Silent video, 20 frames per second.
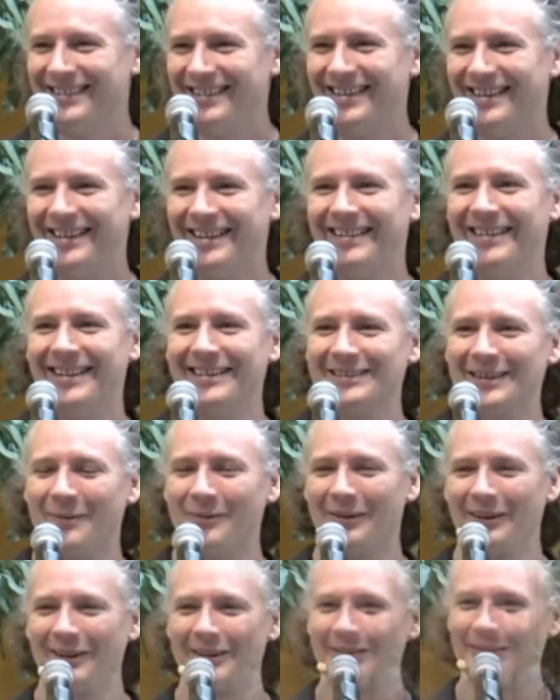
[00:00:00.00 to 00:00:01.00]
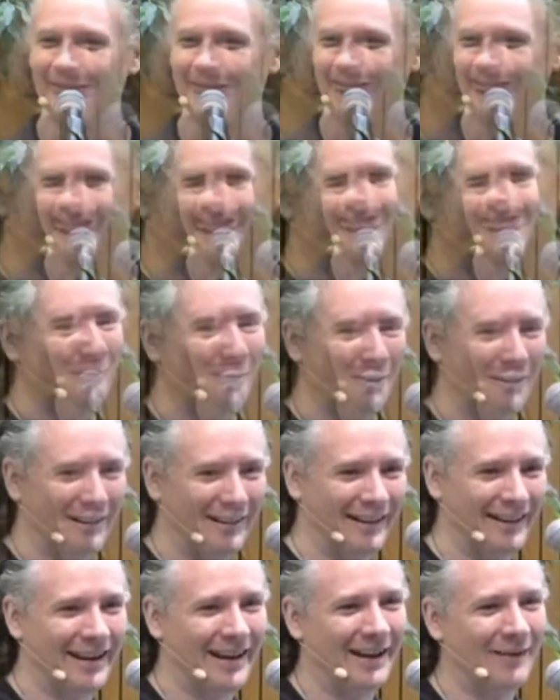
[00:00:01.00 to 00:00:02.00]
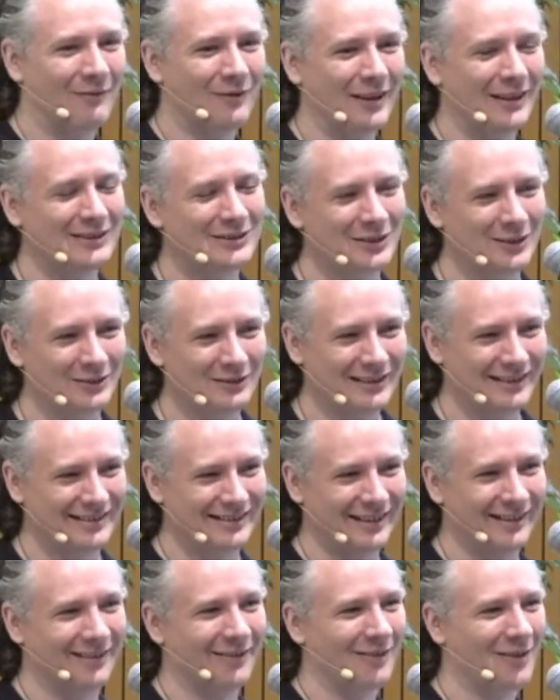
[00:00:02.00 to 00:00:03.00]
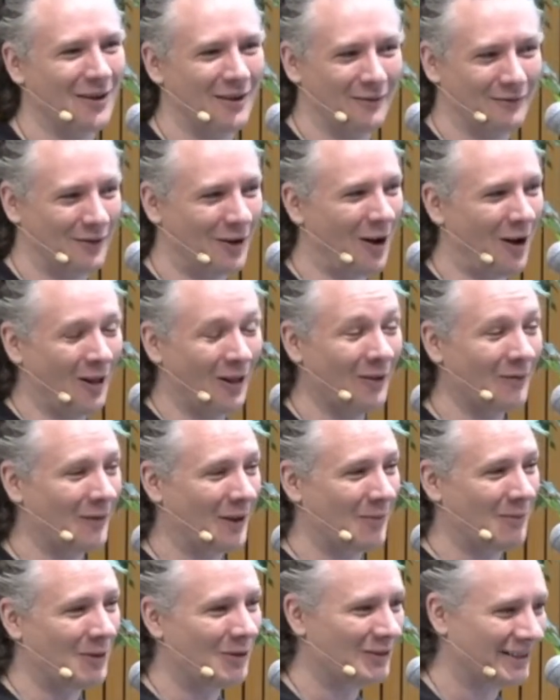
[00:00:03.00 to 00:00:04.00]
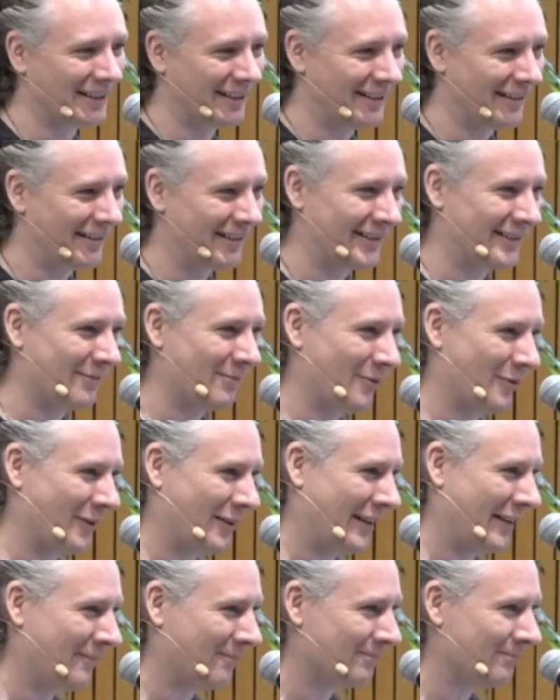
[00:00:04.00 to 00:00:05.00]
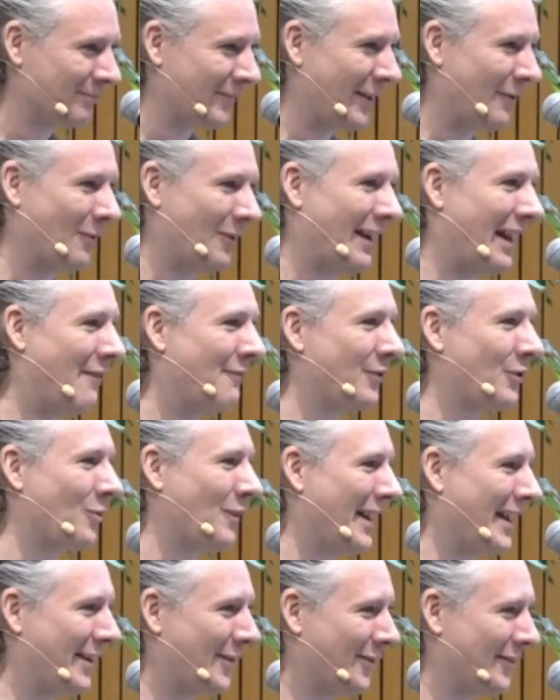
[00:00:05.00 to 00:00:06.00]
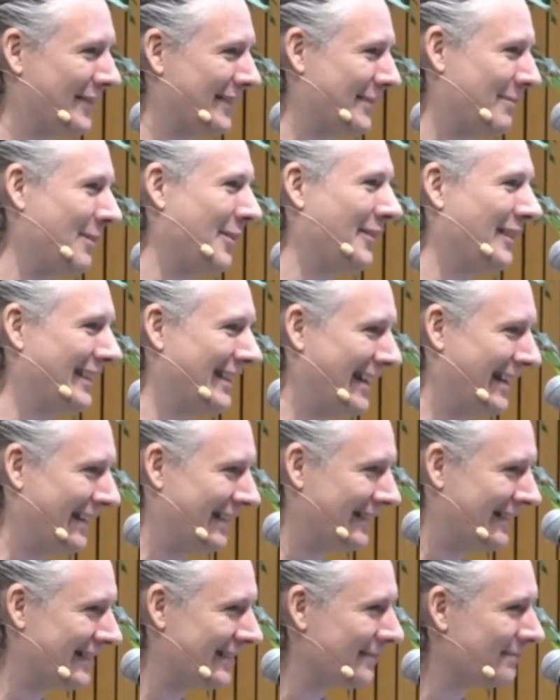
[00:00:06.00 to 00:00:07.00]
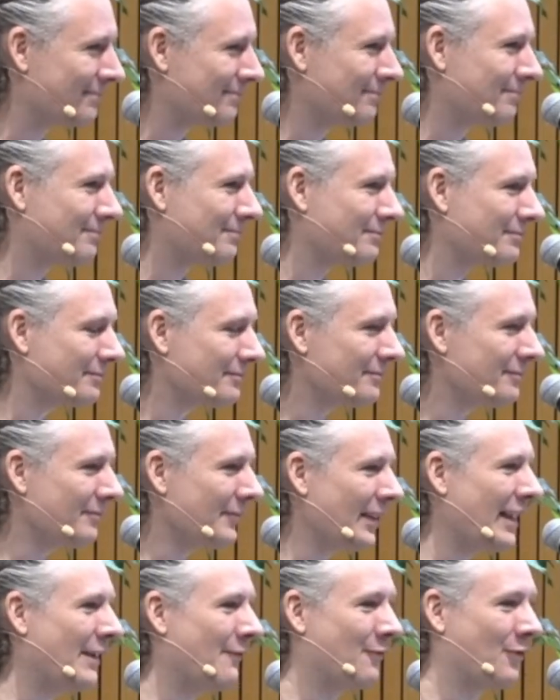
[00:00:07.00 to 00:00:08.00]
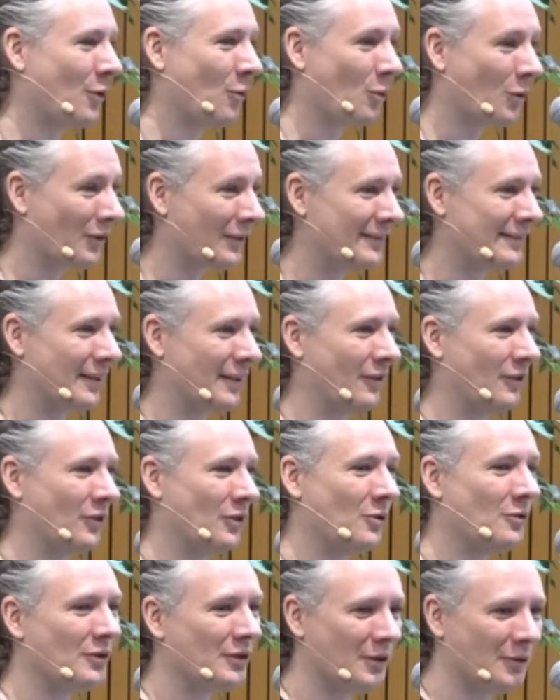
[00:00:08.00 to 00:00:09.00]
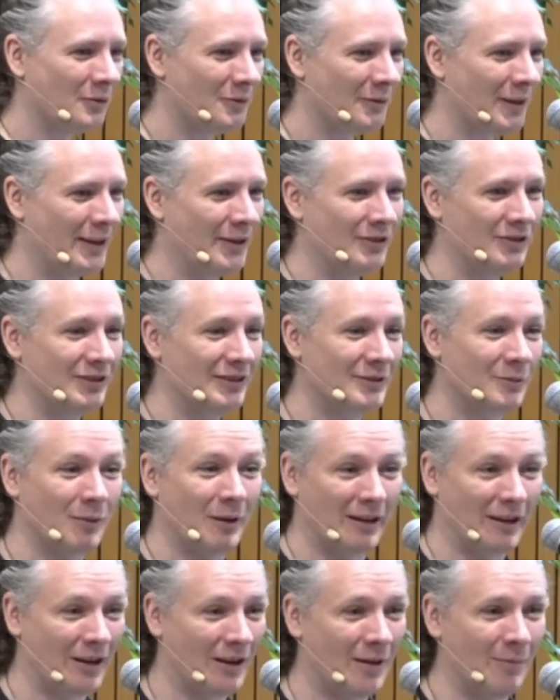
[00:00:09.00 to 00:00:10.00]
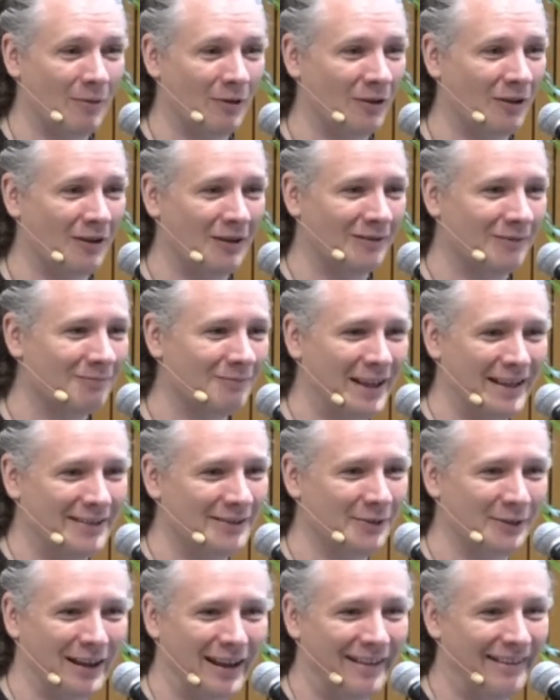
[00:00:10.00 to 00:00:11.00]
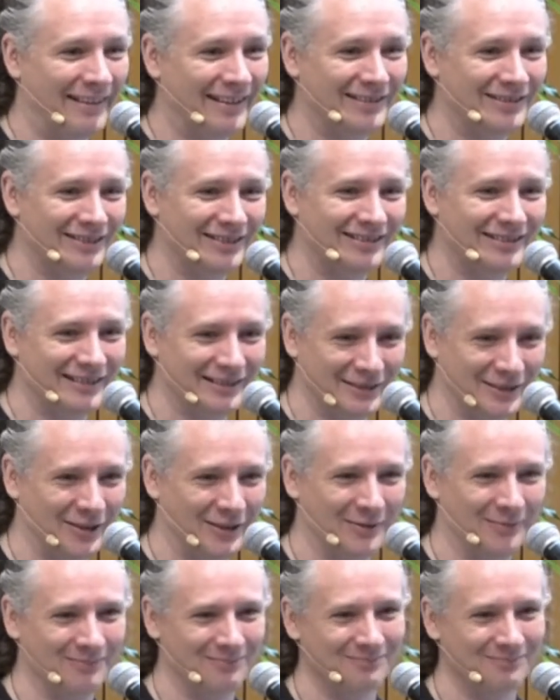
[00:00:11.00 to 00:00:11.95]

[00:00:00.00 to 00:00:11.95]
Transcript: And that's how we're going to do it this morning. And I invite you to sing along for all of our music this morning in whatever way your spirit needs. If the words elude you and you just want to hum along, that's okay. That's just as good.